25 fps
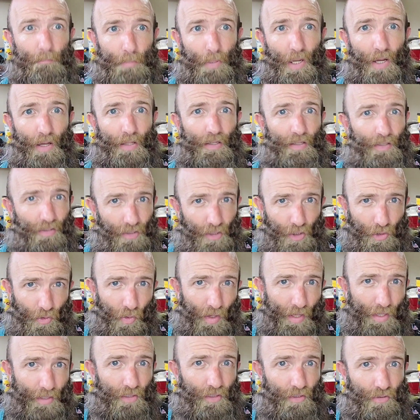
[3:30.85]
But the
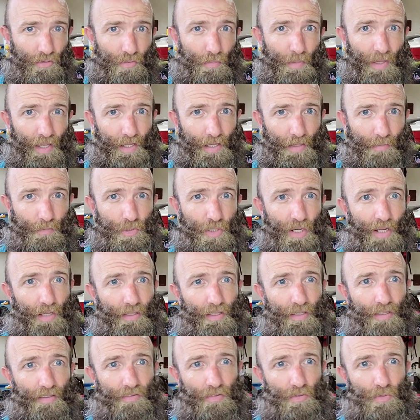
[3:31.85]
great news about
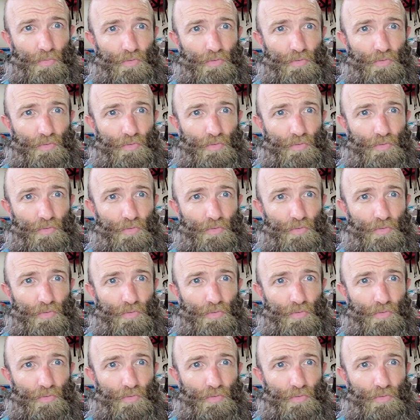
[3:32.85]
Amtrak is